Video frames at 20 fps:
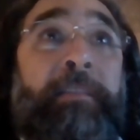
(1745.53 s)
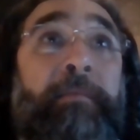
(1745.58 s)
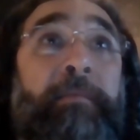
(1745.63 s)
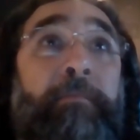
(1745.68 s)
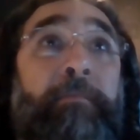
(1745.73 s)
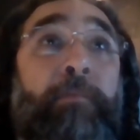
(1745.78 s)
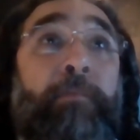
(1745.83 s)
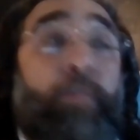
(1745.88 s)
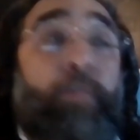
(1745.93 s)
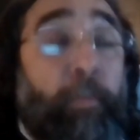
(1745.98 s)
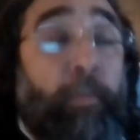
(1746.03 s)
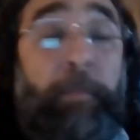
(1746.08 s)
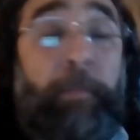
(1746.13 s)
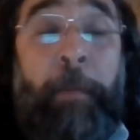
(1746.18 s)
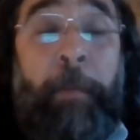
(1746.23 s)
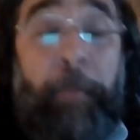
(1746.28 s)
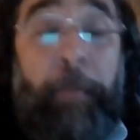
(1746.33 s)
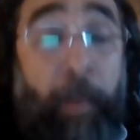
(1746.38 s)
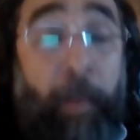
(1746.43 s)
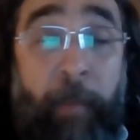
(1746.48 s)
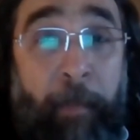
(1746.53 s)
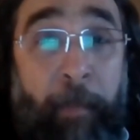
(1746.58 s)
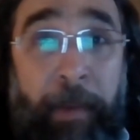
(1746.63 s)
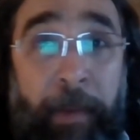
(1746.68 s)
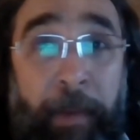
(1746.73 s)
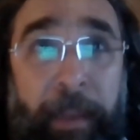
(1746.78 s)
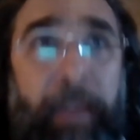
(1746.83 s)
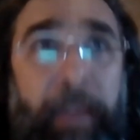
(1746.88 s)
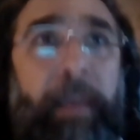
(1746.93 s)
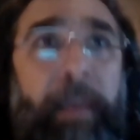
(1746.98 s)
should be
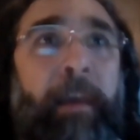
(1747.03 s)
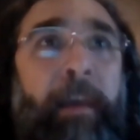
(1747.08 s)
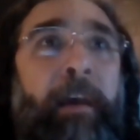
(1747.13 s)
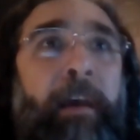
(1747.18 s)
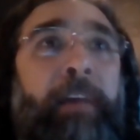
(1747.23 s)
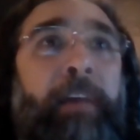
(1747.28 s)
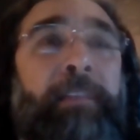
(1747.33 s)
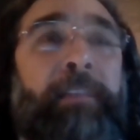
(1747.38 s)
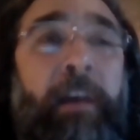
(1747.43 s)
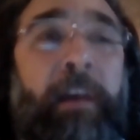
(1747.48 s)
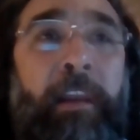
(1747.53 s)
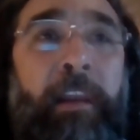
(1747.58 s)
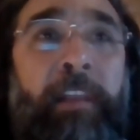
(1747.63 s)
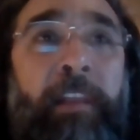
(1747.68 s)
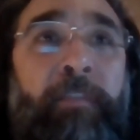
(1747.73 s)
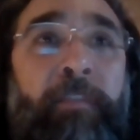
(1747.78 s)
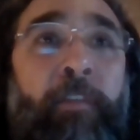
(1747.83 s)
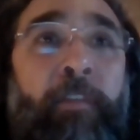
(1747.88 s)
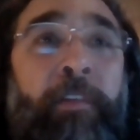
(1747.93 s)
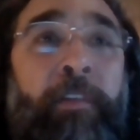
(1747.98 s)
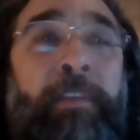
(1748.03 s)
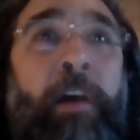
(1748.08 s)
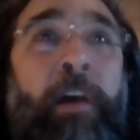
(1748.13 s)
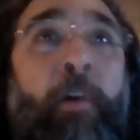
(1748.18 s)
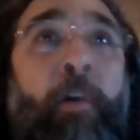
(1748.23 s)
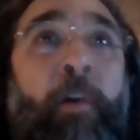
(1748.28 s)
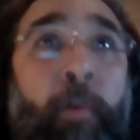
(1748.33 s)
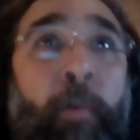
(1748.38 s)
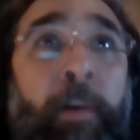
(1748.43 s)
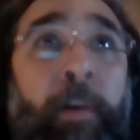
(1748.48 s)
probably a target for the
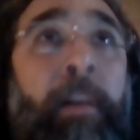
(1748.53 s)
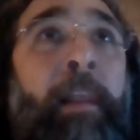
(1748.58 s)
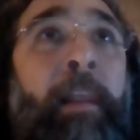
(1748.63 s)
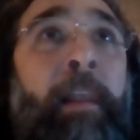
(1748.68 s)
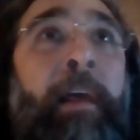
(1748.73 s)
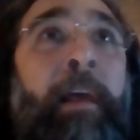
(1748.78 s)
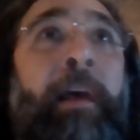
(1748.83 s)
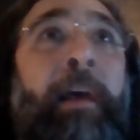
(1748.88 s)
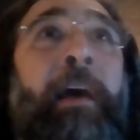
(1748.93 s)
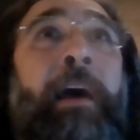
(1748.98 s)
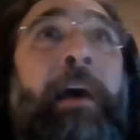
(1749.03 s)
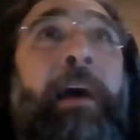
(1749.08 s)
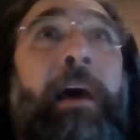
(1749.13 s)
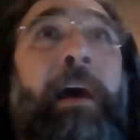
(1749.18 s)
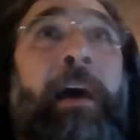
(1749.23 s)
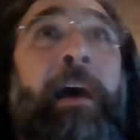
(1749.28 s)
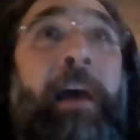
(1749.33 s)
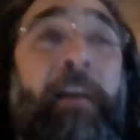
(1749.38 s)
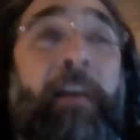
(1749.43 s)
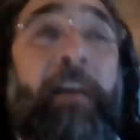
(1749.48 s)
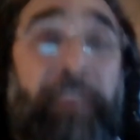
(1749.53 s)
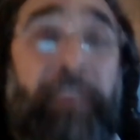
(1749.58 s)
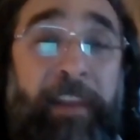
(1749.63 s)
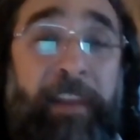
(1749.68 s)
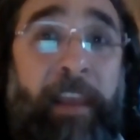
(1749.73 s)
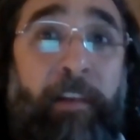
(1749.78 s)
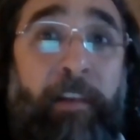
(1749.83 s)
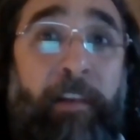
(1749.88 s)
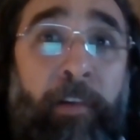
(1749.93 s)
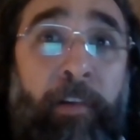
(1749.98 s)
whole
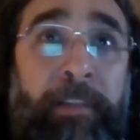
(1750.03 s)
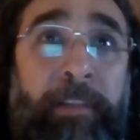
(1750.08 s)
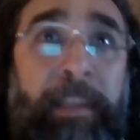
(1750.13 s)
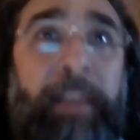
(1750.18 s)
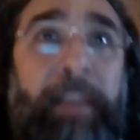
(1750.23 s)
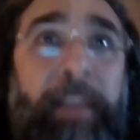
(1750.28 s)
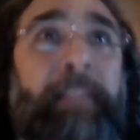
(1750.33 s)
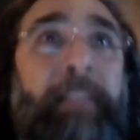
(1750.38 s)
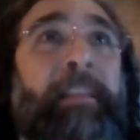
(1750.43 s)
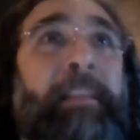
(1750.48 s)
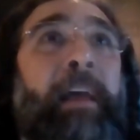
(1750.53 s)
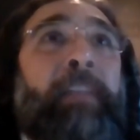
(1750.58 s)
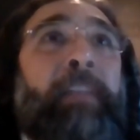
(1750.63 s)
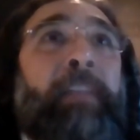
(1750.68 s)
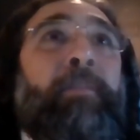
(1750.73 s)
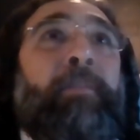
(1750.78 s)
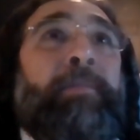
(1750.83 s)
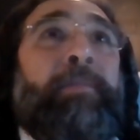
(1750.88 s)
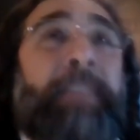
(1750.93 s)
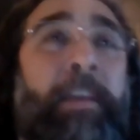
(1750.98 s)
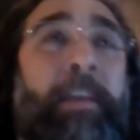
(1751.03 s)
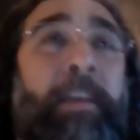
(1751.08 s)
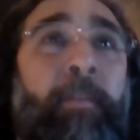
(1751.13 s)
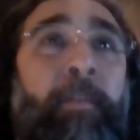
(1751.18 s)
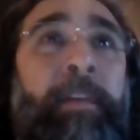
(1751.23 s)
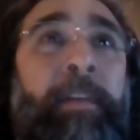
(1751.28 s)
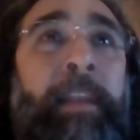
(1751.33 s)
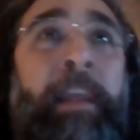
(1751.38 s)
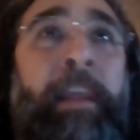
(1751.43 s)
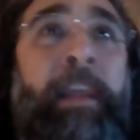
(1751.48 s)
African continent, and
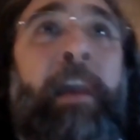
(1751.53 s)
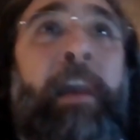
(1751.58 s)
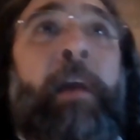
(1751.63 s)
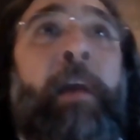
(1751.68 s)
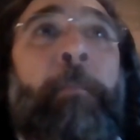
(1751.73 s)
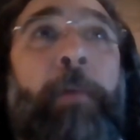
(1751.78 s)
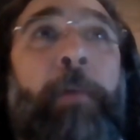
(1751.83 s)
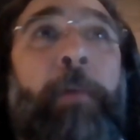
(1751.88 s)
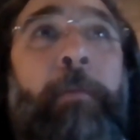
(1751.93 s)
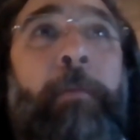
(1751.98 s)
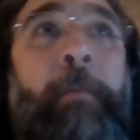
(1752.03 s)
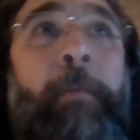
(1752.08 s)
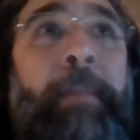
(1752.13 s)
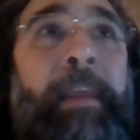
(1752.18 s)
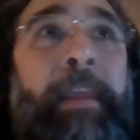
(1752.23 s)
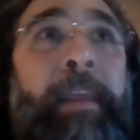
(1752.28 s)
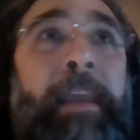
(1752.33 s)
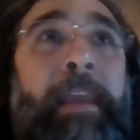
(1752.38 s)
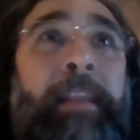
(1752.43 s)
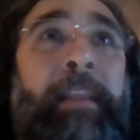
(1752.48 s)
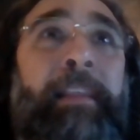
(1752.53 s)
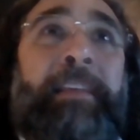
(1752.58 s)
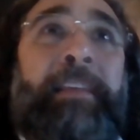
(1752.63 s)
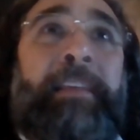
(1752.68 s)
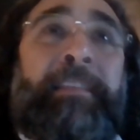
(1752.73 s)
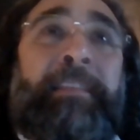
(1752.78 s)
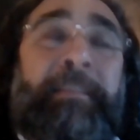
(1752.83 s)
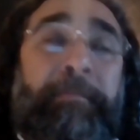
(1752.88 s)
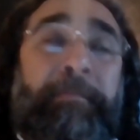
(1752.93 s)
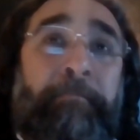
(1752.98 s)
consequently, probably it
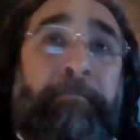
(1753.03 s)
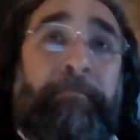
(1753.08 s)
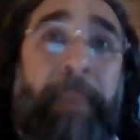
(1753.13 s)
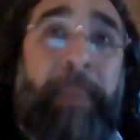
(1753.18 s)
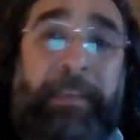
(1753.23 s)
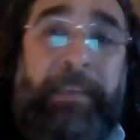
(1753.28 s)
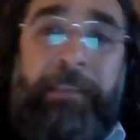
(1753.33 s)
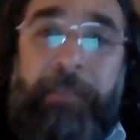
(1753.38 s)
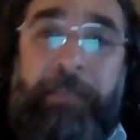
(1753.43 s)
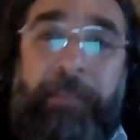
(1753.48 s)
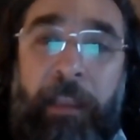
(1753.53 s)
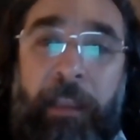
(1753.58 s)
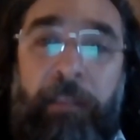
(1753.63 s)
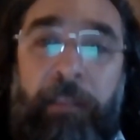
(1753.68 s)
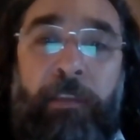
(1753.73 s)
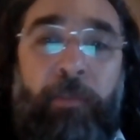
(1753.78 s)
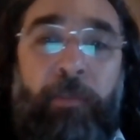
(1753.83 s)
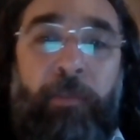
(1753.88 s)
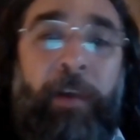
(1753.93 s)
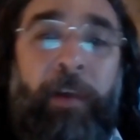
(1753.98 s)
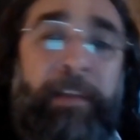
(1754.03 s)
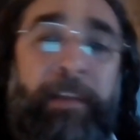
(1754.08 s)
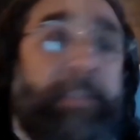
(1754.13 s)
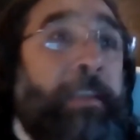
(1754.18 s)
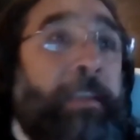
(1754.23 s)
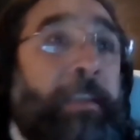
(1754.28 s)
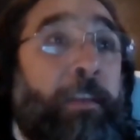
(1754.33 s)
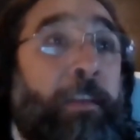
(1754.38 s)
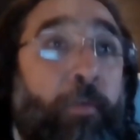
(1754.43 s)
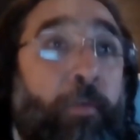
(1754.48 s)
is best done through an
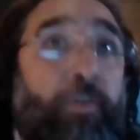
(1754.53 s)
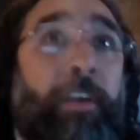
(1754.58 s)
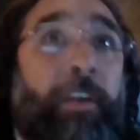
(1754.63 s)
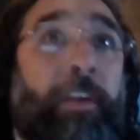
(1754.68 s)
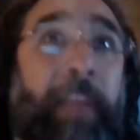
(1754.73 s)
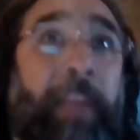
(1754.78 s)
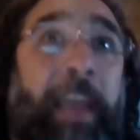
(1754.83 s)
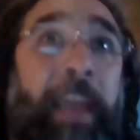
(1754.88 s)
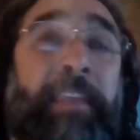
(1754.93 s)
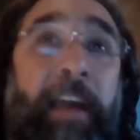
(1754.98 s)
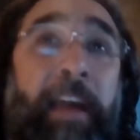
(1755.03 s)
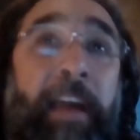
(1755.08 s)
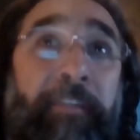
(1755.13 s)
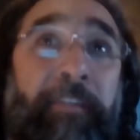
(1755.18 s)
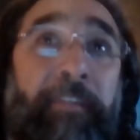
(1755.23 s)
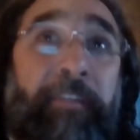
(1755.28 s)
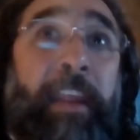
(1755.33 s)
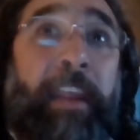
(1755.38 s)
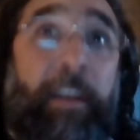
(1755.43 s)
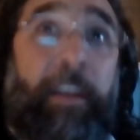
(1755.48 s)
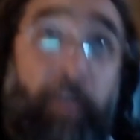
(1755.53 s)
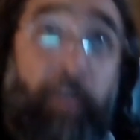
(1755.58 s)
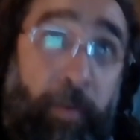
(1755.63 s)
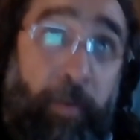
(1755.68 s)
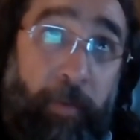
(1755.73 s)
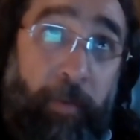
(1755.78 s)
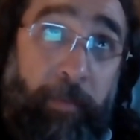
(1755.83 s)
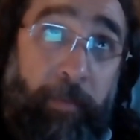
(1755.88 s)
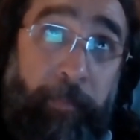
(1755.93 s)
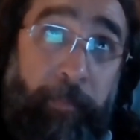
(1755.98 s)
institution like the African Union.